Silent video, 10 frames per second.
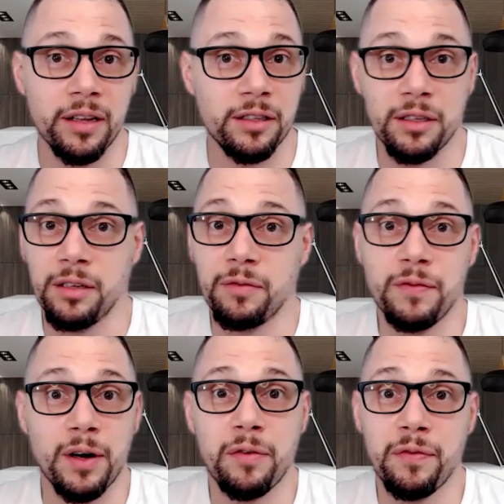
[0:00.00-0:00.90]
It's
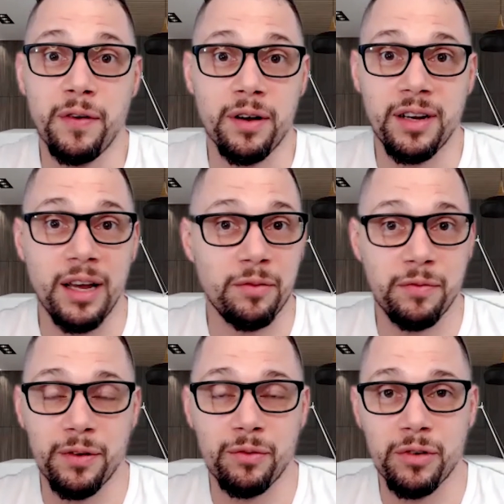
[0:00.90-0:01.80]
very fun. I
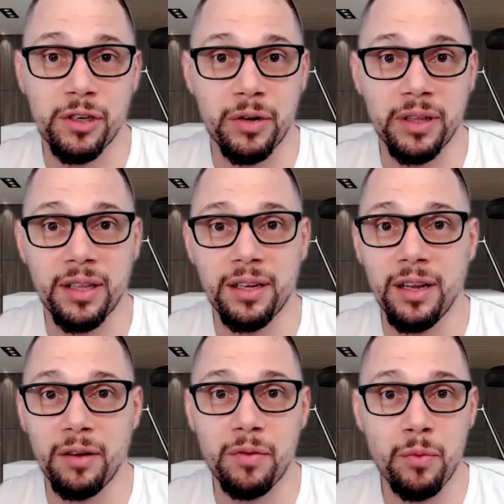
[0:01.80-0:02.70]
don't feel restricted.
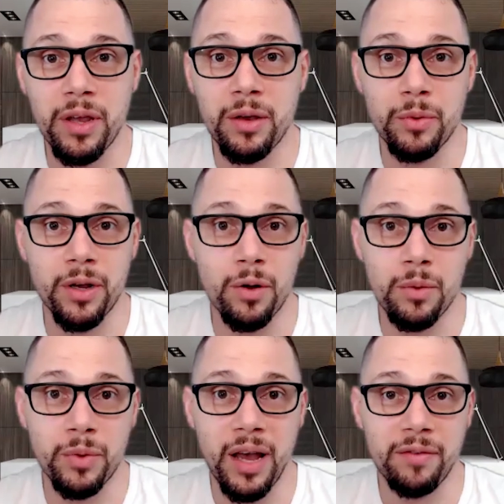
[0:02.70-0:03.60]
Every week we go
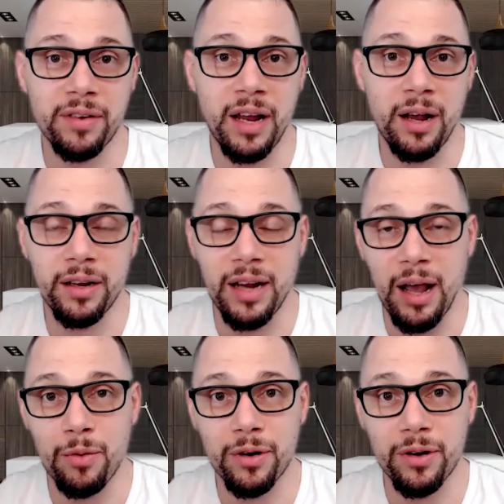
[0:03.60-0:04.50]
and we have an
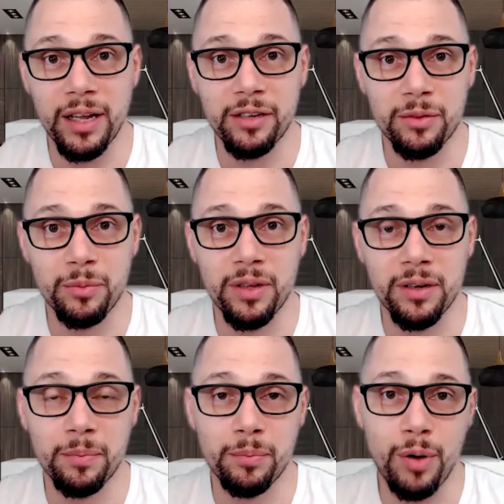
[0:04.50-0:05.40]
hour lesson with
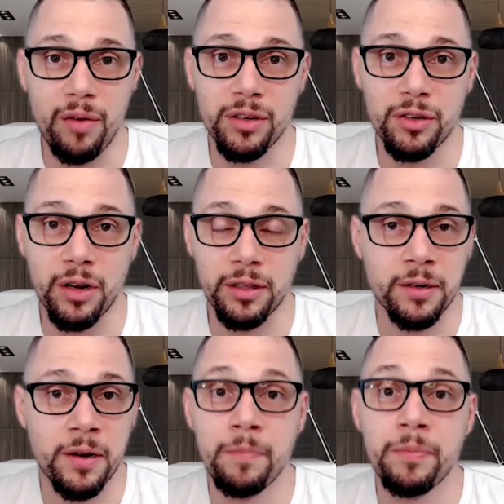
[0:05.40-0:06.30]
a private
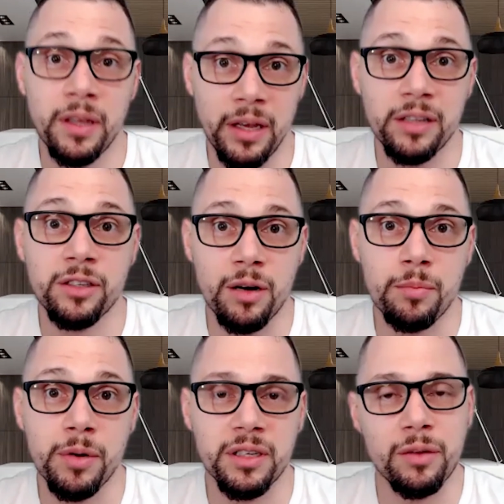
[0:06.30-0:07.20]
instructor. It's in our
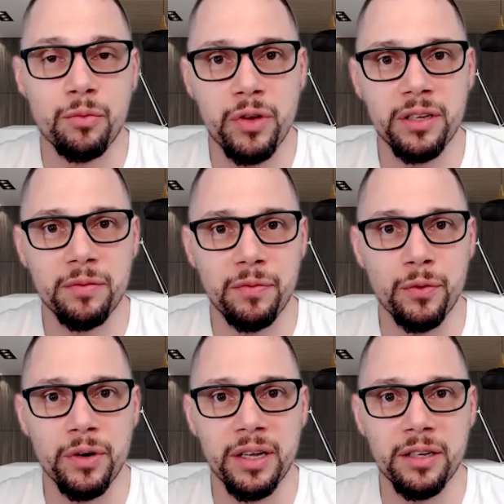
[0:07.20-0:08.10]
budget. And the reason
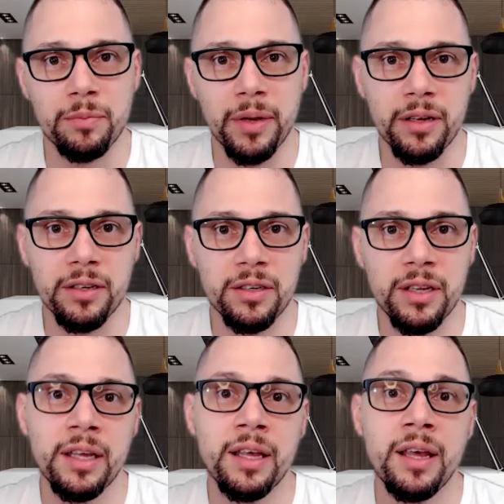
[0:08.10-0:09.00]
for it is because
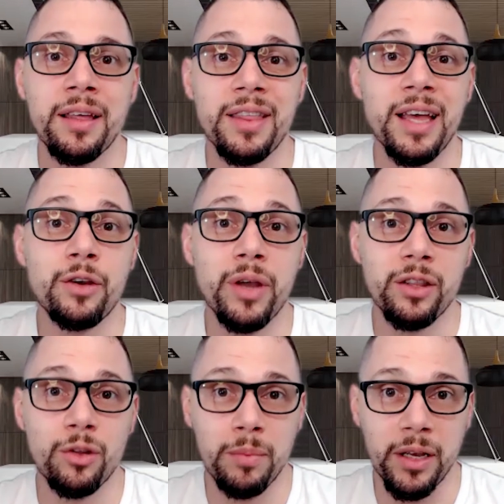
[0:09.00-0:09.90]
then you
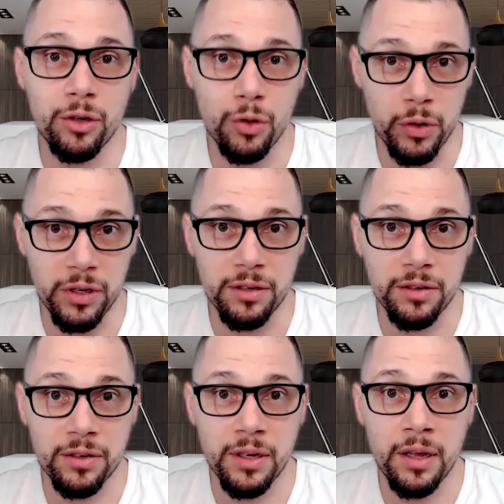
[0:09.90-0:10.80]
get to make
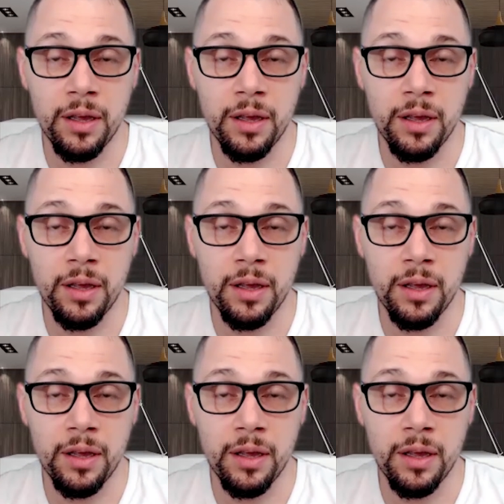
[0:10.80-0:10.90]
choices.